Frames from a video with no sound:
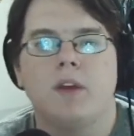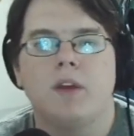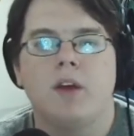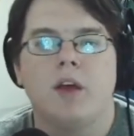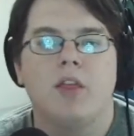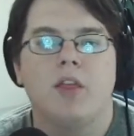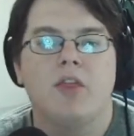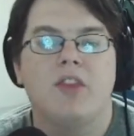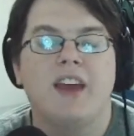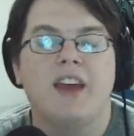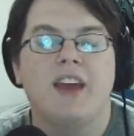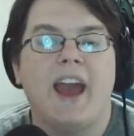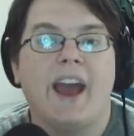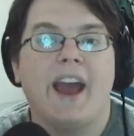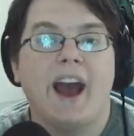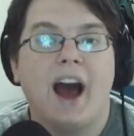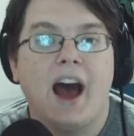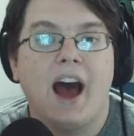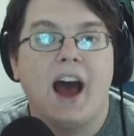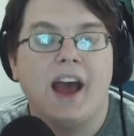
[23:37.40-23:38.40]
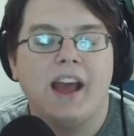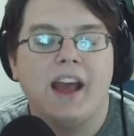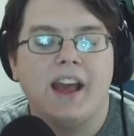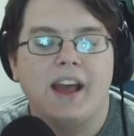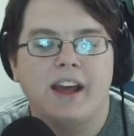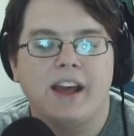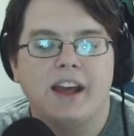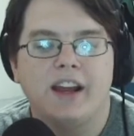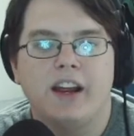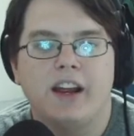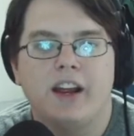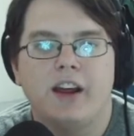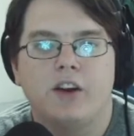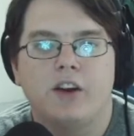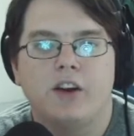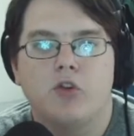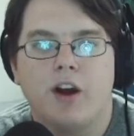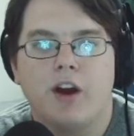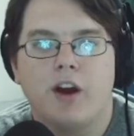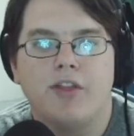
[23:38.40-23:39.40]
the AI in
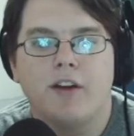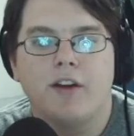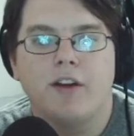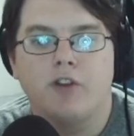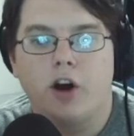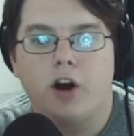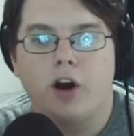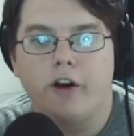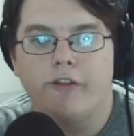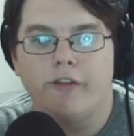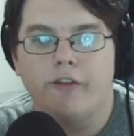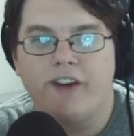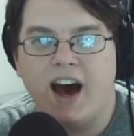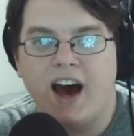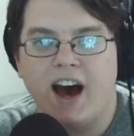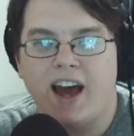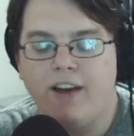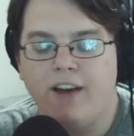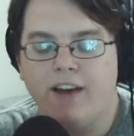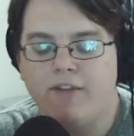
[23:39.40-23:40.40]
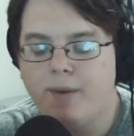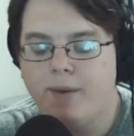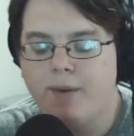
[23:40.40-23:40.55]
Grand Theft Auto 5.